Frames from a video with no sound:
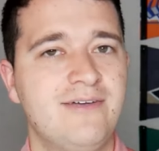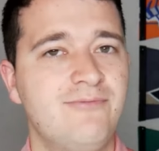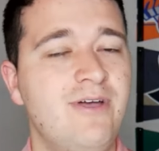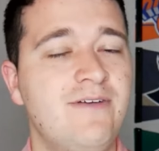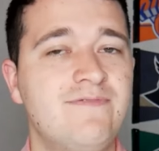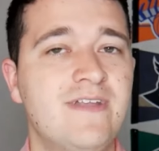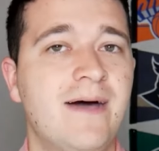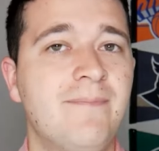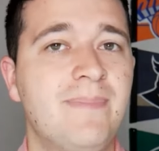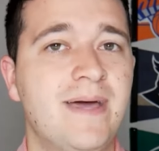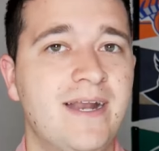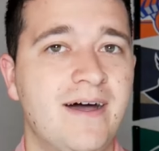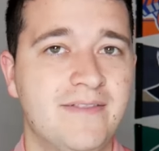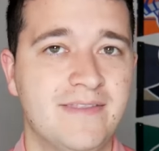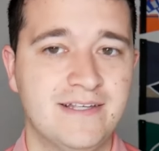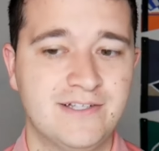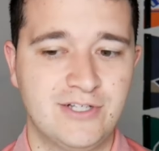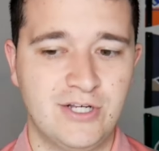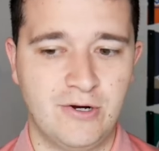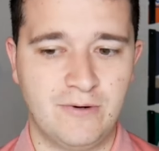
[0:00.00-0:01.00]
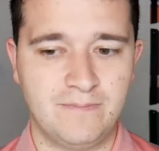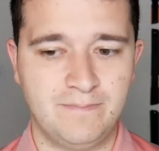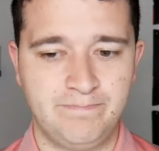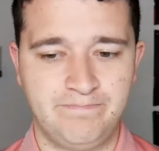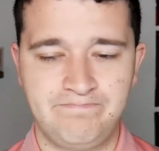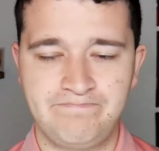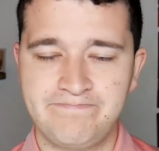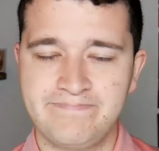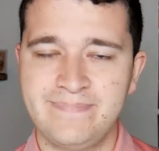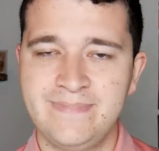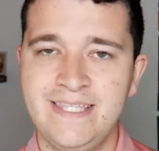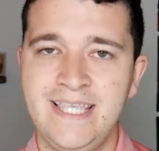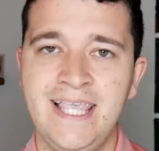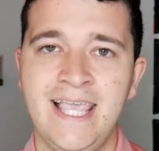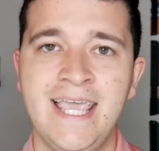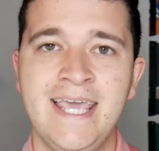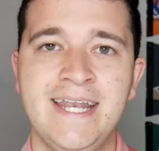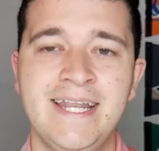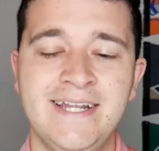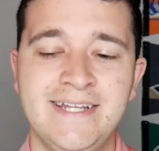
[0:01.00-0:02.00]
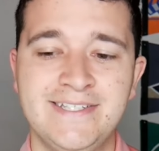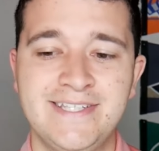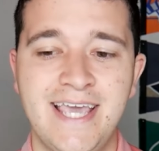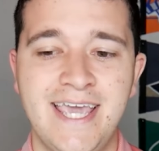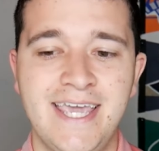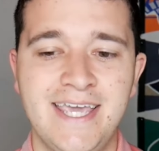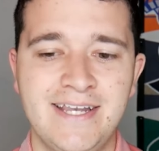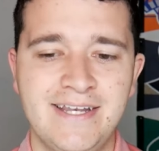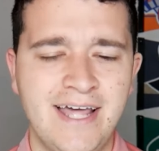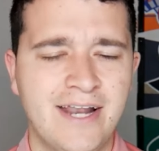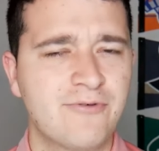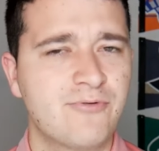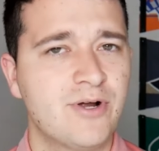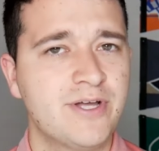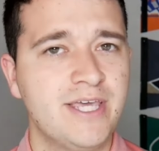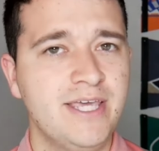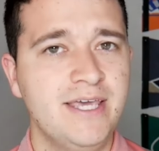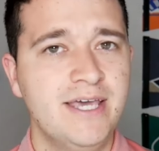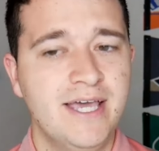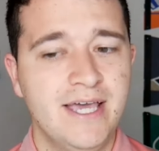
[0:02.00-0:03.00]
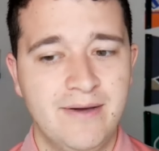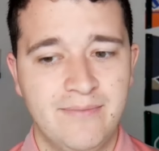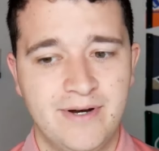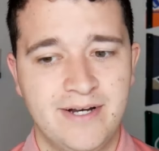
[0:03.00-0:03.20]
guy that we've not bet on this year. And it is not a rookie,